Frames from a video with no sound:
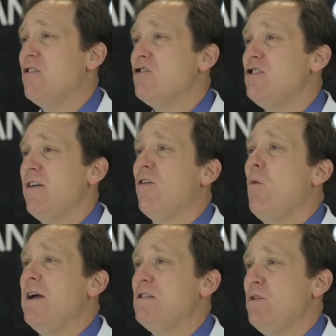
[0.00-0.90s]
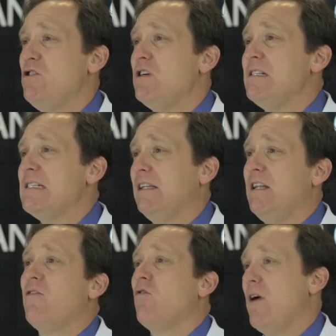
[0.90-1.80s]
and there's different ways in which you can
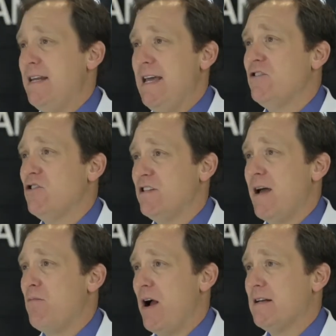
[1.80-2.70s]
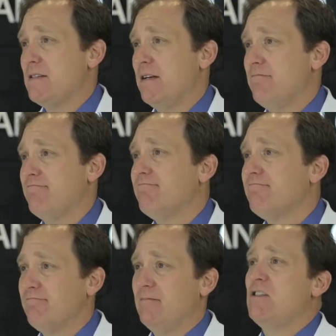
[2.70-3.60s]
deliver radiation to that prostate.
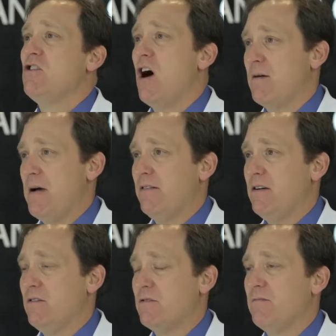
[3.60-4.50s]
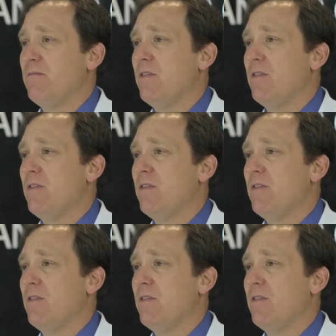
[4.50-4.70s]
Let's talk about those.